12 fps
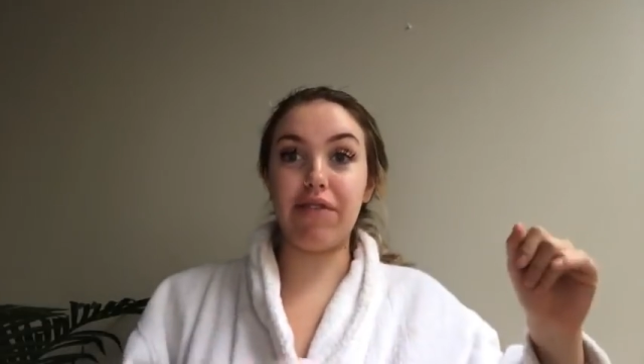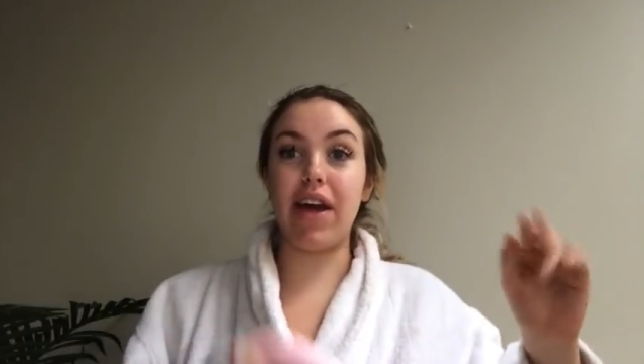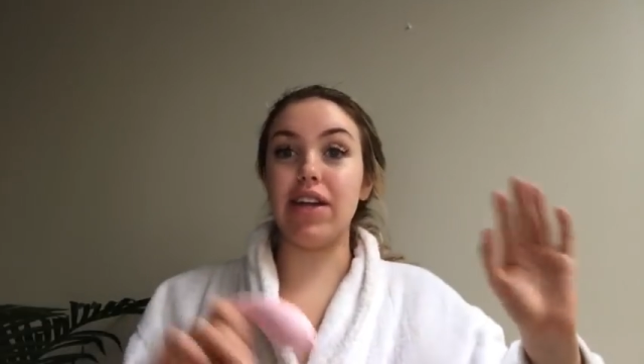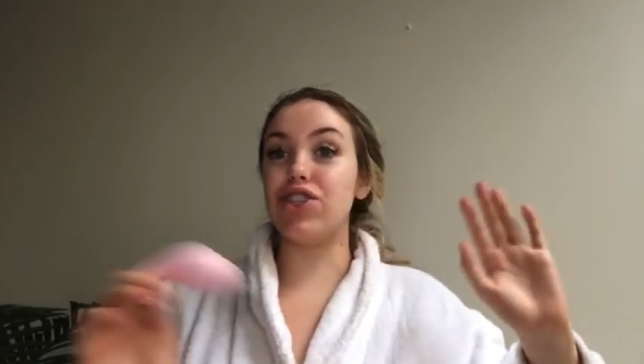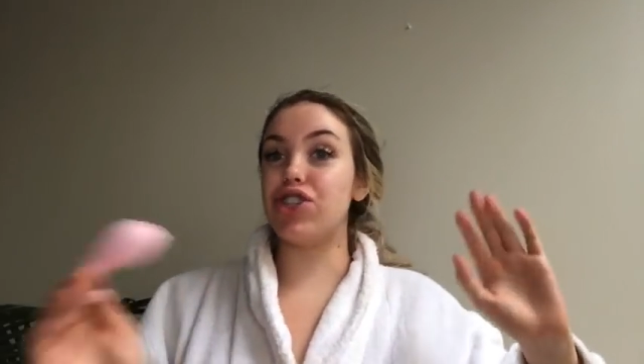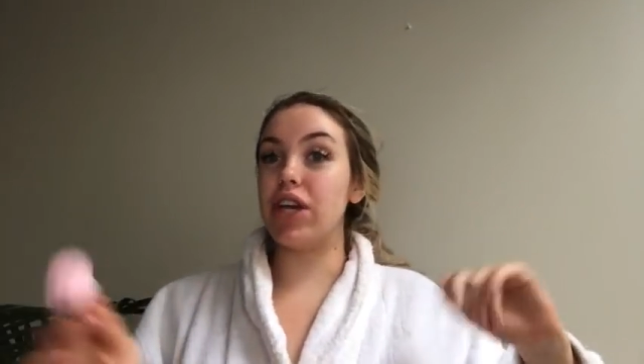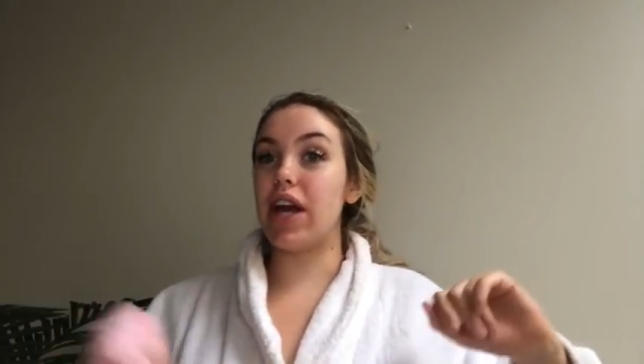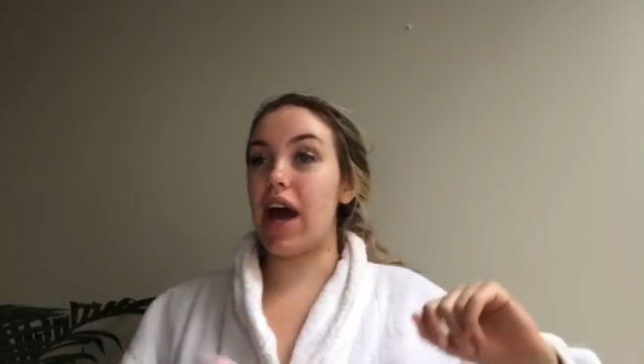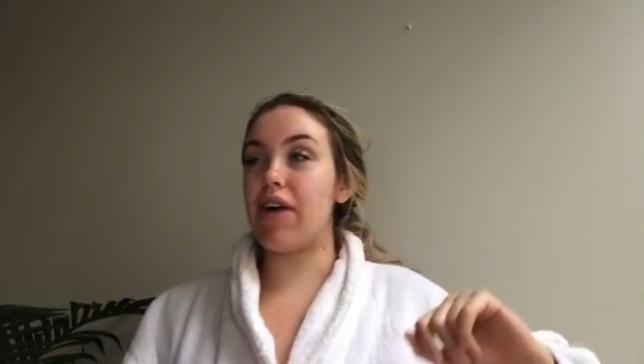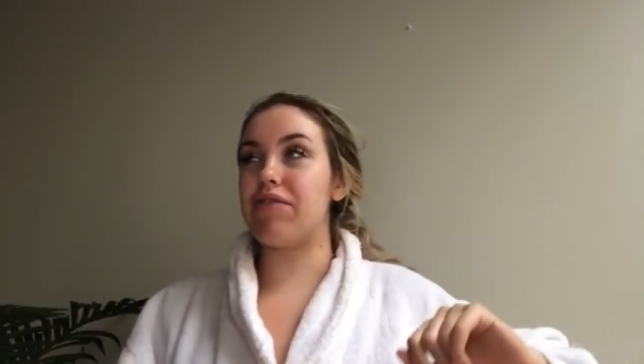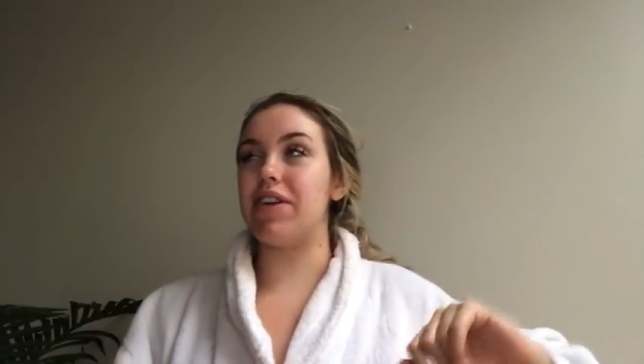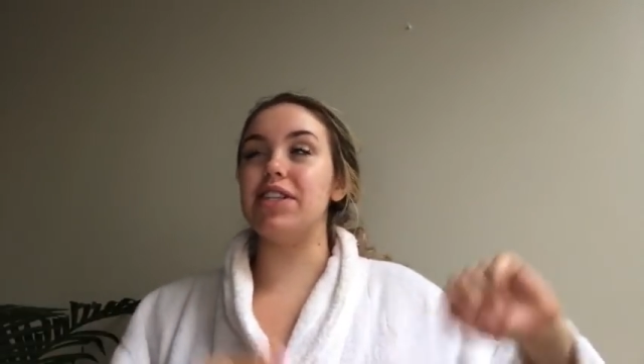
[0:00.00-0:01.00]
a
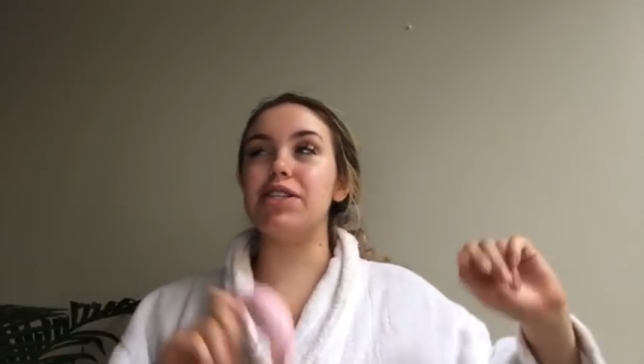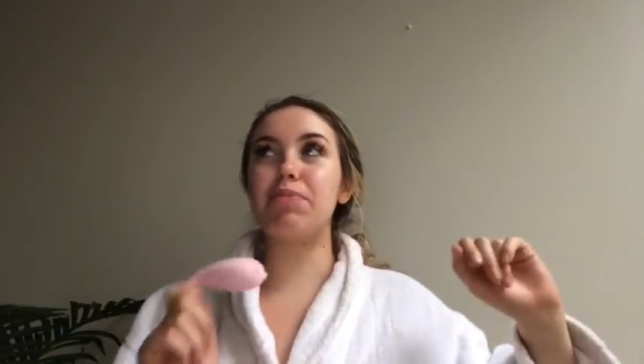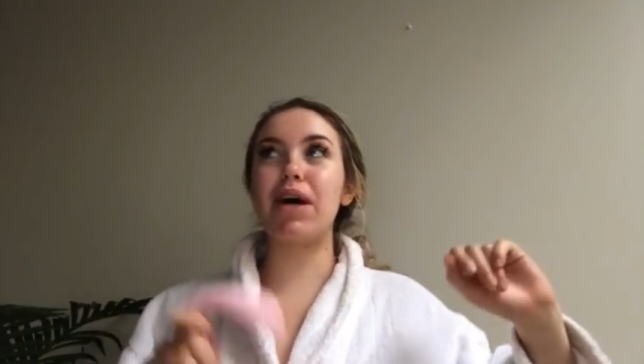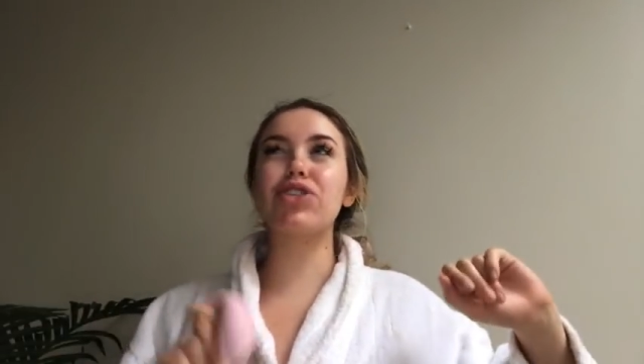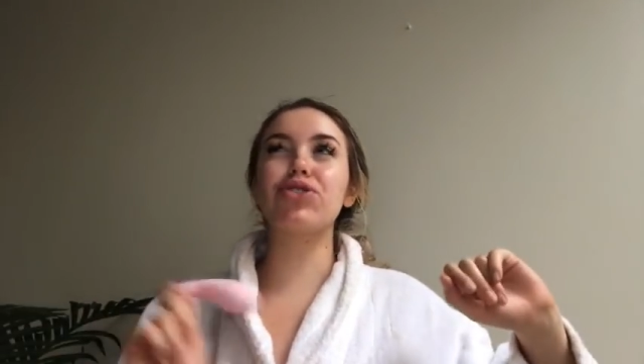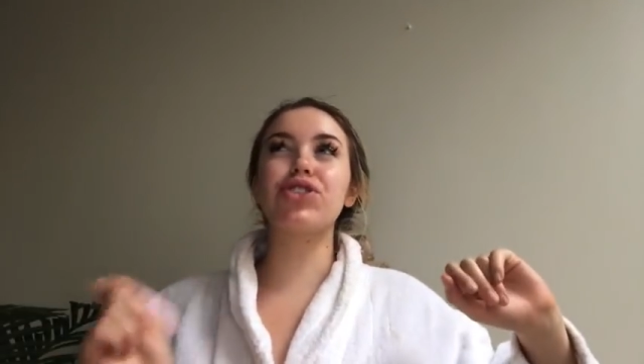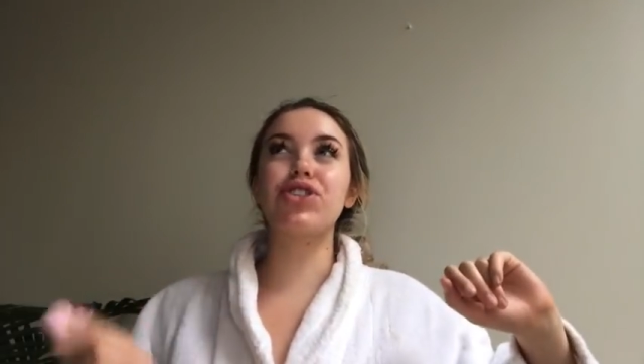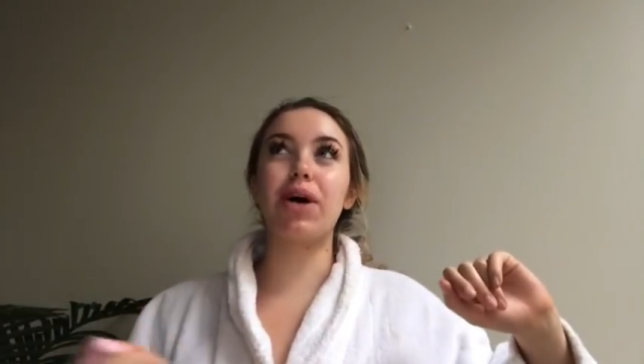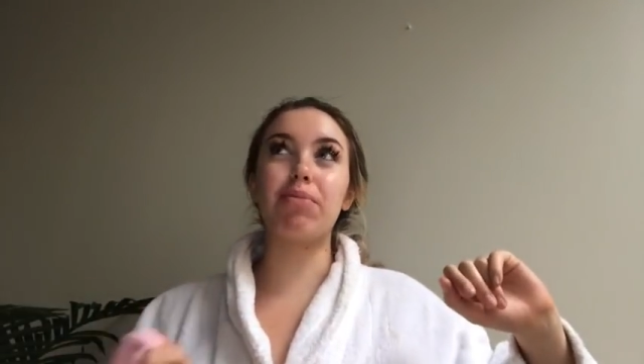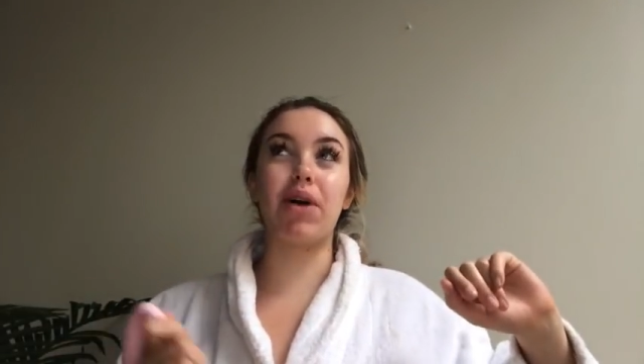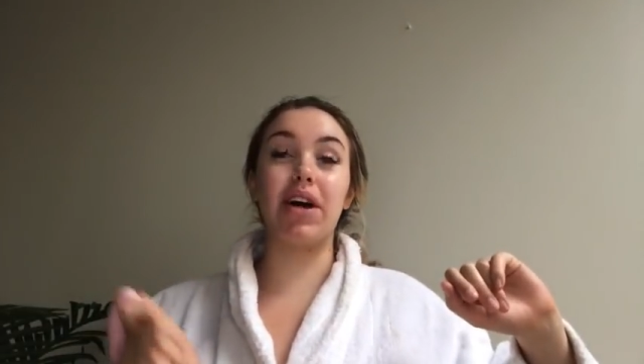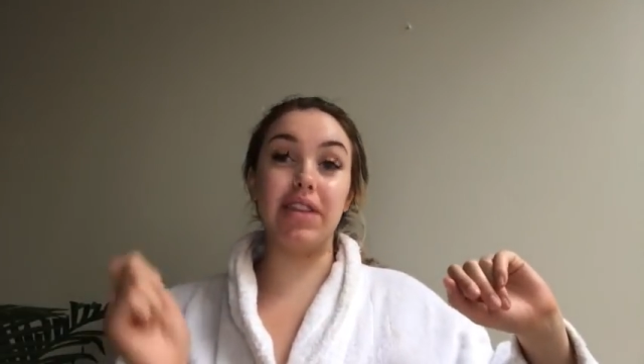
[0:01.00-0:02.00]
GF, a special
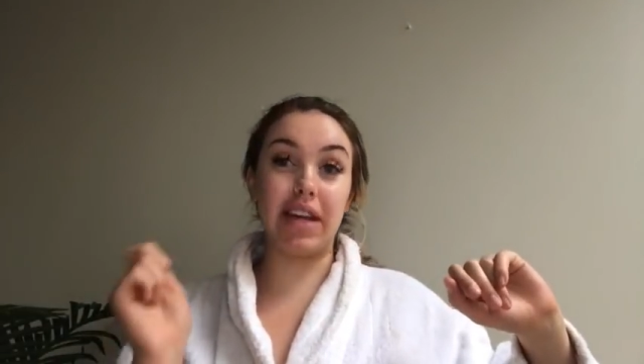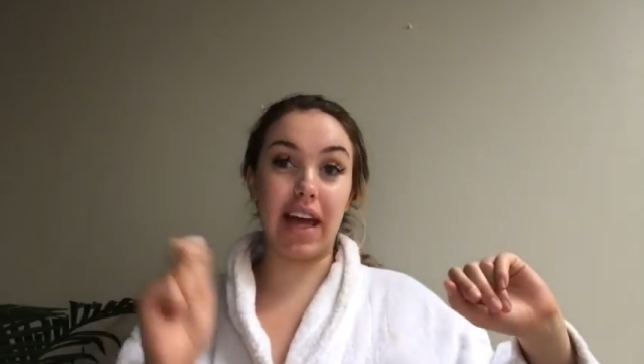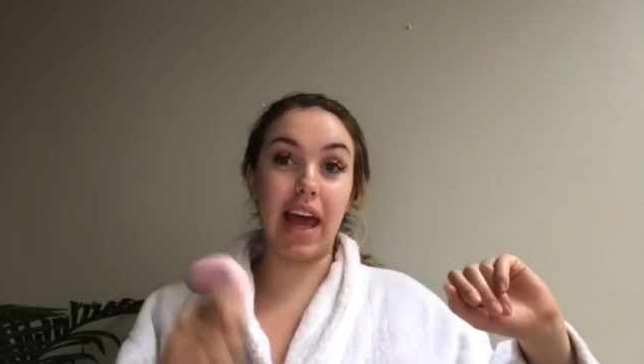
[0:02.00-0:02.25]
someone that